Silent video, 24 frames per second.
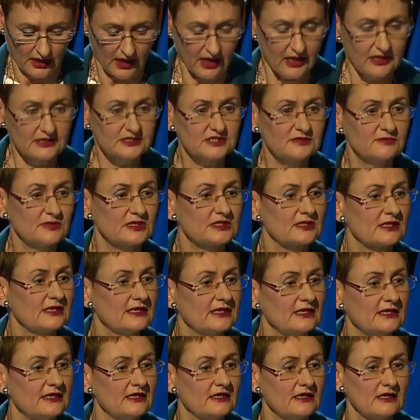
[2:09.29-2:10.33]

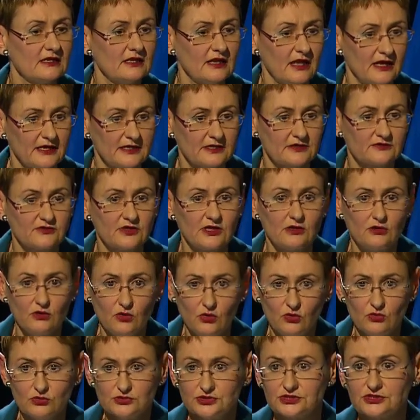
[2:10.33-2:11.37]
Ultimately, like the
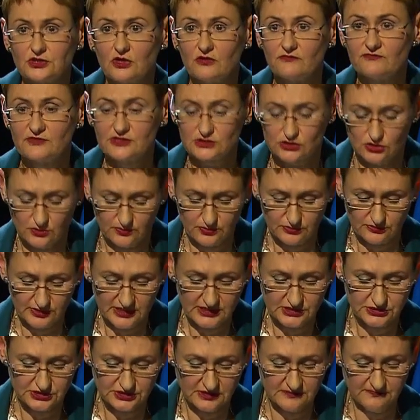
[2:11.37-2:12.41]
launch of this
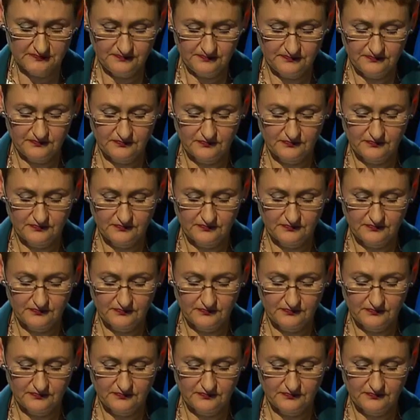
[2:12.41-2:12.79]
operation,